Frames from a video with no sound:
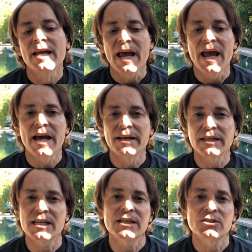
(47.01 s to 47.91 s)
and
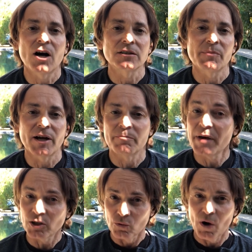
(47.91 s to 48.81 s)
he talked about a
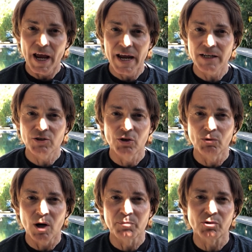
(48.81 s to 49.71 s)
better way
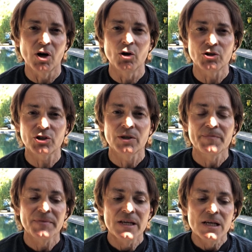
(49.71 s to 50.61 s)
to approach
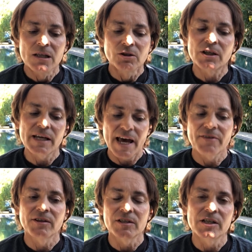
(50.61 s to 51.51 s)
looking
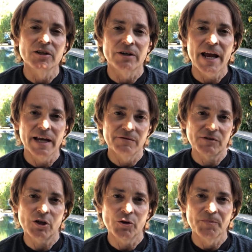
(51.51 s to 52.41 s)
at the year ahead of
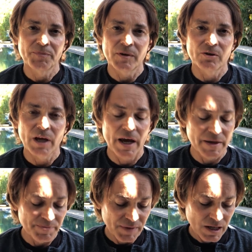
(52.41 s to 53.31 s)
you, okay?
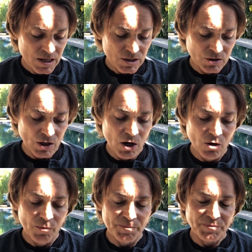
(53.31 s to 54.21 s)

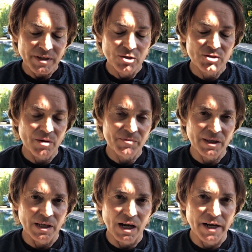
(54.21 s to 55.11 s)
So here's
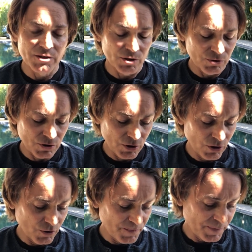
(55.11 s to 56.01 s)
something that I do
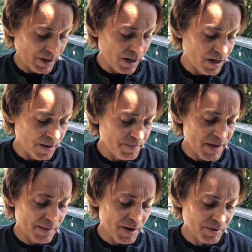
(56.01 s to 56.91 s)
too,
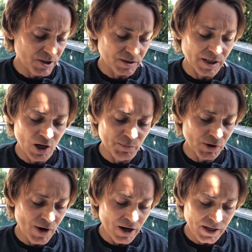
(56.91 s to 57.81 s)
and maybe this can help
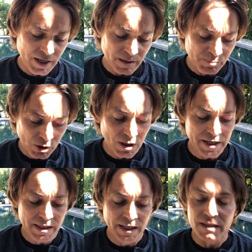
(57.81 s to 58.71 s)
you out. I get a book
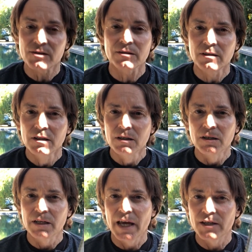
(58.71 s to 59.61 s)
like this,
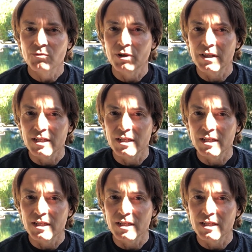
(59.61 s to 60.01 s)
okay? It's one of